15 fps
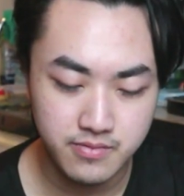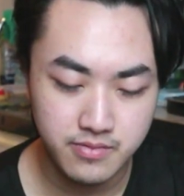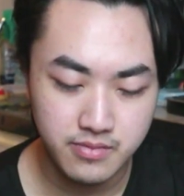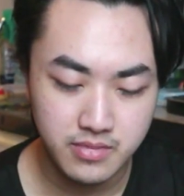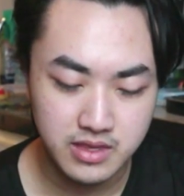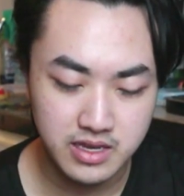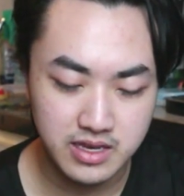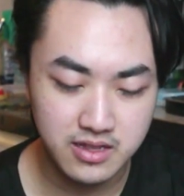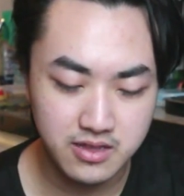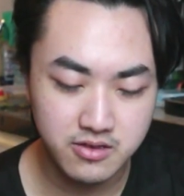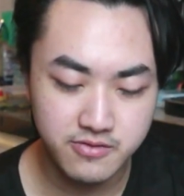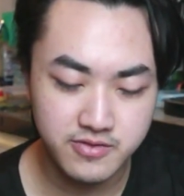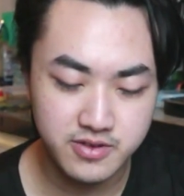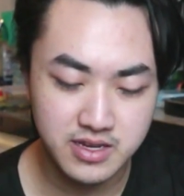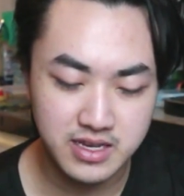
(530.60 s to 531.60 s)
I'll go
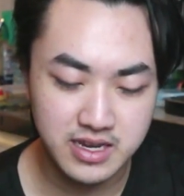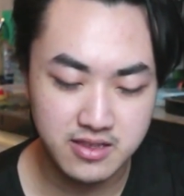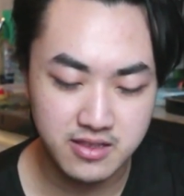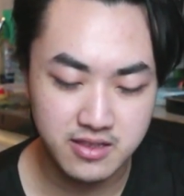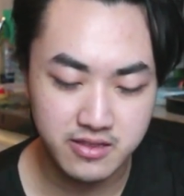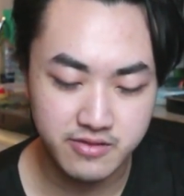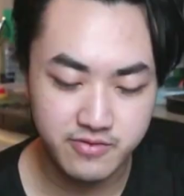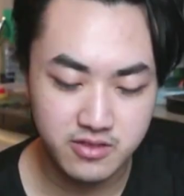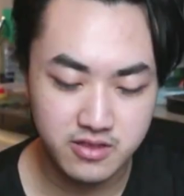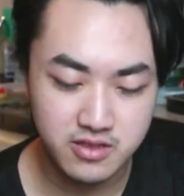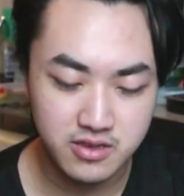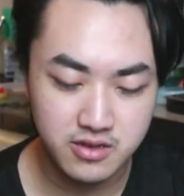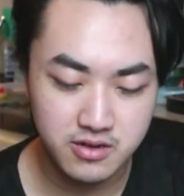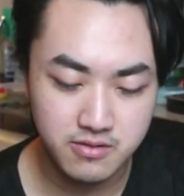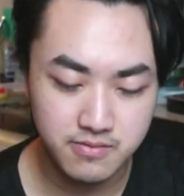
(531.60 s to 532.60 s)
for the Cannon in front
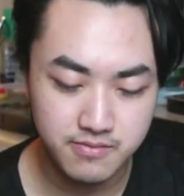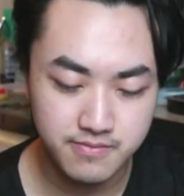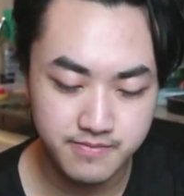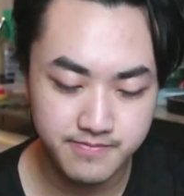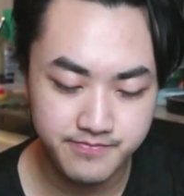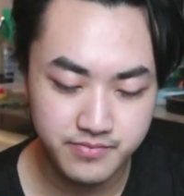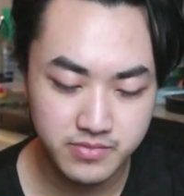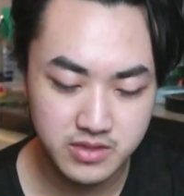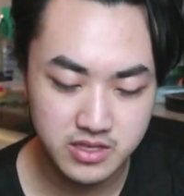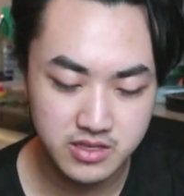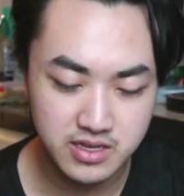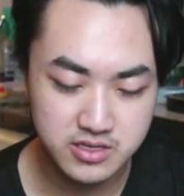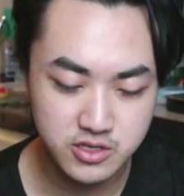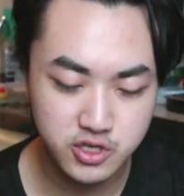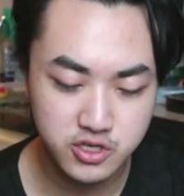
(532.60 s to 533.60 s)
here.
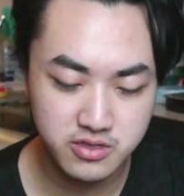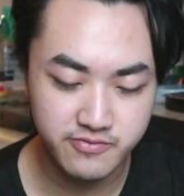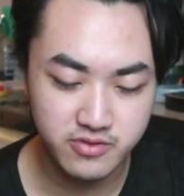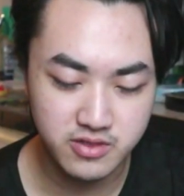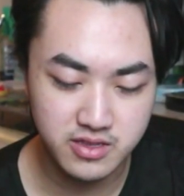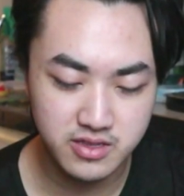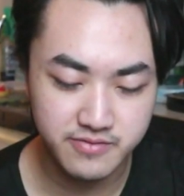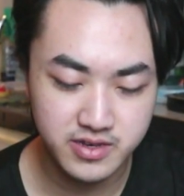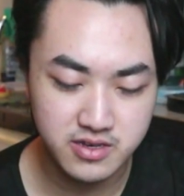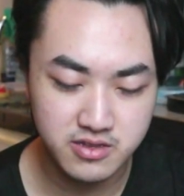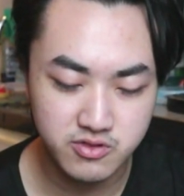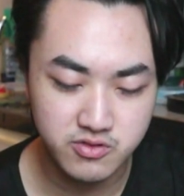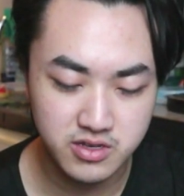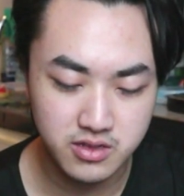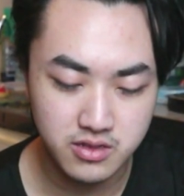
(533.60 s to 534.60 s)
That should fully defend the
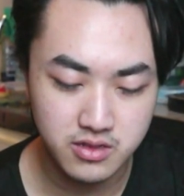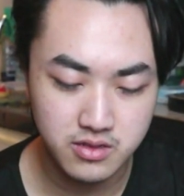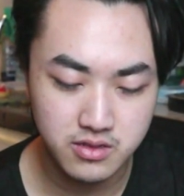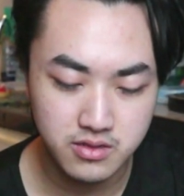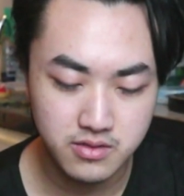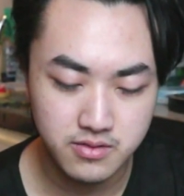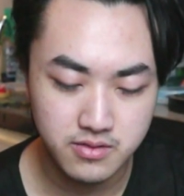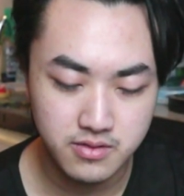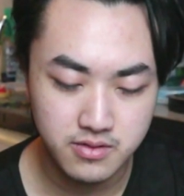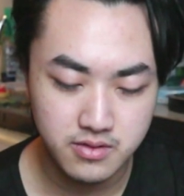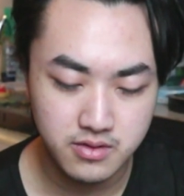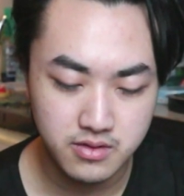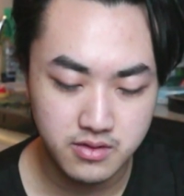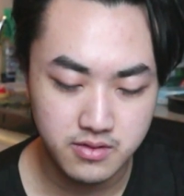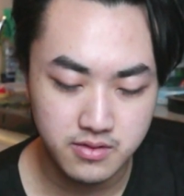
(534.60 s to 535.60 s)
drill.
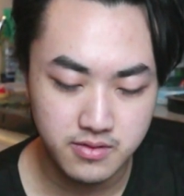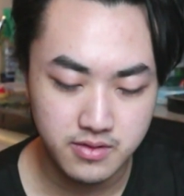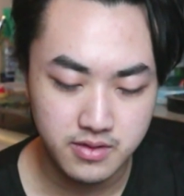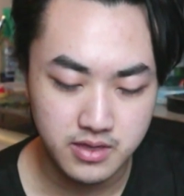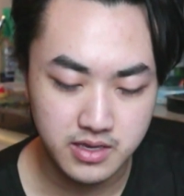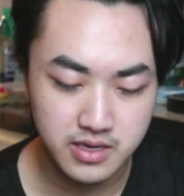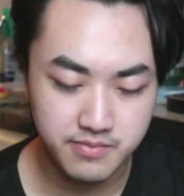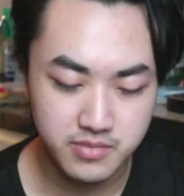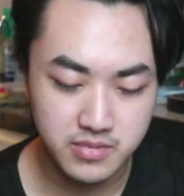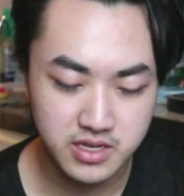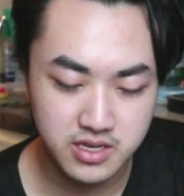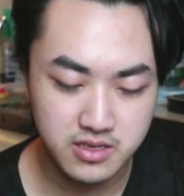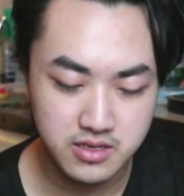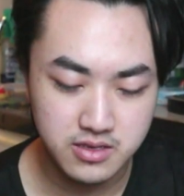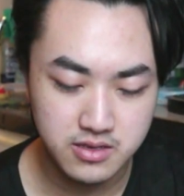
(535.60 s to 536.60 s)
Yep,
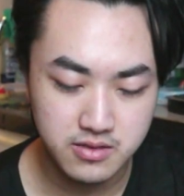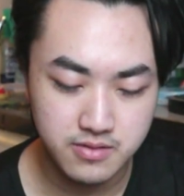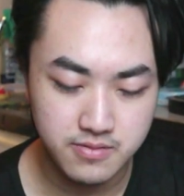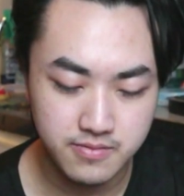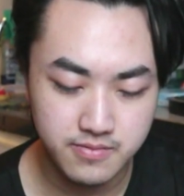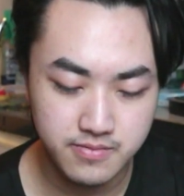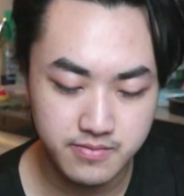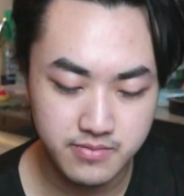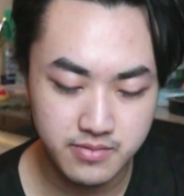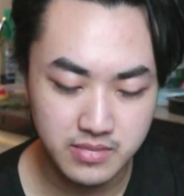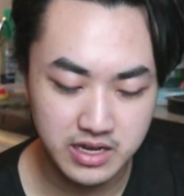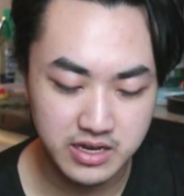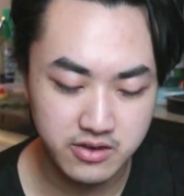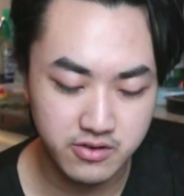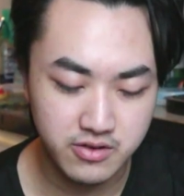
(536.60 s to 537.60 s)
nice. I
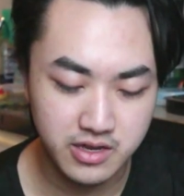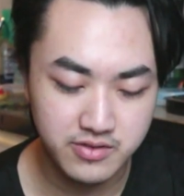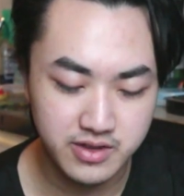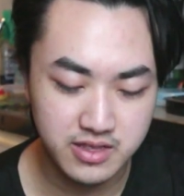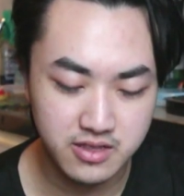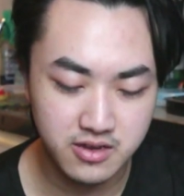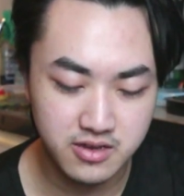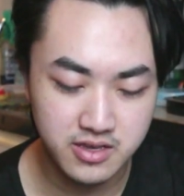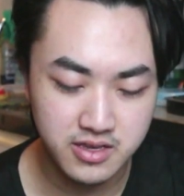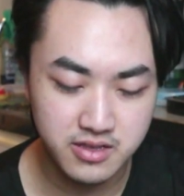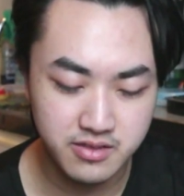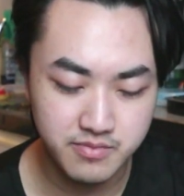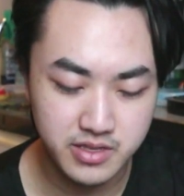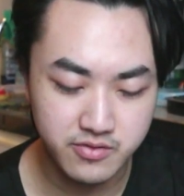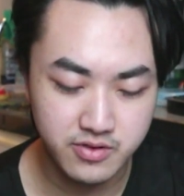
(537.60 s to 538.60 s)
don't know how that got a hit,
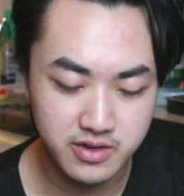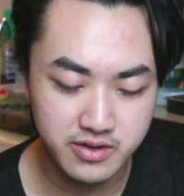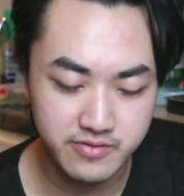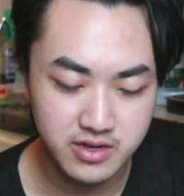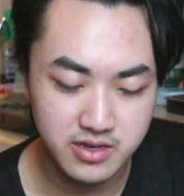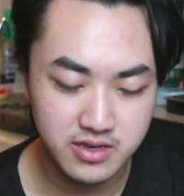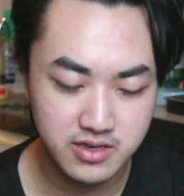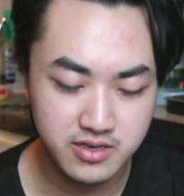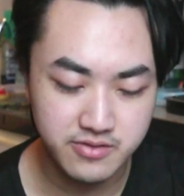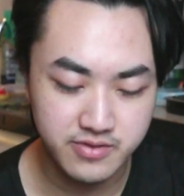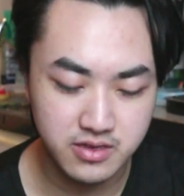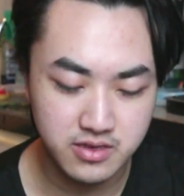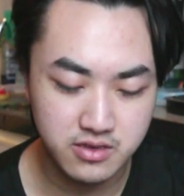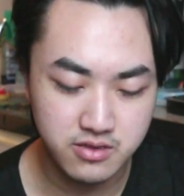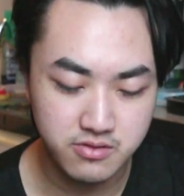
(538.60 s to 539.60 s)
but whatever, I guess. Fuck you.